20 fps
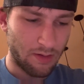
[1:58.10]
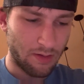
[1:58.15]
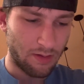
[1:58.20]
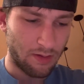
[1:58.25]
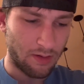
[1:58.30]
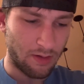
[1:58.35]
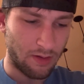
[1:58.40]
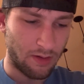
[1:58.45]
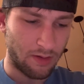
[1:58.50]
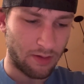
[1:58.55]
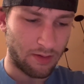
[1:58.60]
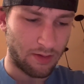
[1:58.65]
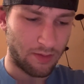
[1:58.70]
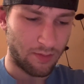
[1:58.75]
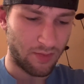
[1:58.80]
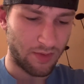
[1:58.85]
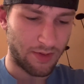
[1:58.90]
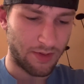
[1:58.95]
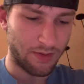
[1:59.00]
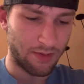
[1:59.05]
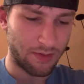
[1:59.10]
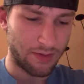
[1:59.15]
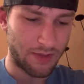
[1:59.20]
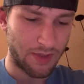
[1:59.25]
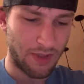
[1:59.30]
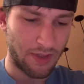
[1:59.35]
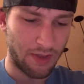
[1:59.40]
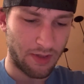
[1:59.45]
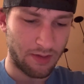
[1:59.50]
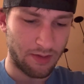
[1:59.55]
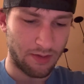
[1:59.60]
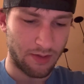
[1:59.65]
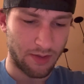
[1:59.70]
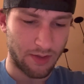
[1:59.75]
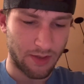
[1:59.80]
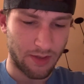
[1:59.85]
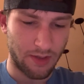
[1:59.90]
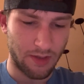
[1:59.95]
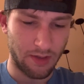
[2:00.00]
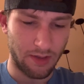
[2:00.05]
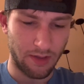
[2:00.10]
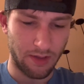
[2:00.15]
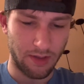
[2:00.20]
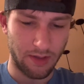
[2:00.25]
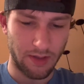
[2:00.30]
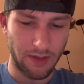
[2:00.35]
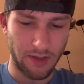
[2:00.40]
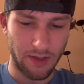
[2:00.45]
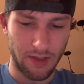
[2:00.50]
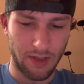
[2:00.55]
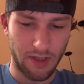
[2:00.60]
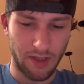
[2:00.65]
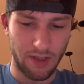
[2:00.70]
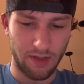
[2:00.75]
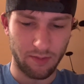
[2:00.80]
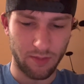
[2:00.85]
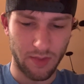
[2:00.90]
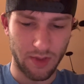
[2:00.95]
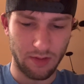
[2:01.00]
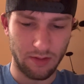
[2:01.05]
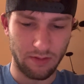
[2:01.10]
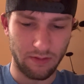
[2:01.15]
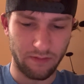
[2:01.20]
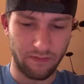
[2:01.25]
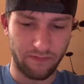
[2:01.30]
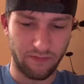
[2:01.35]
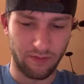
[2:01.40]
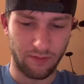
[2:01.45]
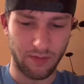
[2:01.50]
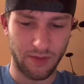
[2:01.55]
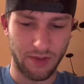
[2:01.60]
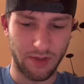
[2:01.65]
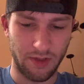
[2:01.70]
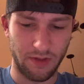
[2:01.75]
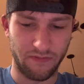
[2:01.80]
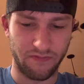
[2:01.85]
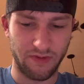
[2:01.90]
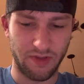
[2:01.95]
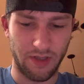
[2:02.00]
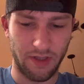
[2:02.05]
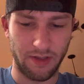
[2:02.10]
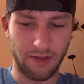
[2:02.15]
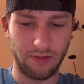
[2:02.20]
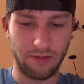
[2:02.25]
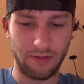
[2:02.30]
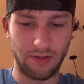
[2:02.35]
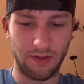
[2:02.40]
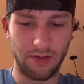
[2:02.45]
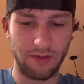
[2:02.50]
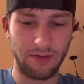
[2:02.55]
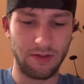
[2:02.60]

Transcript: Uh, number 13 is Killing in the Name from self-titled.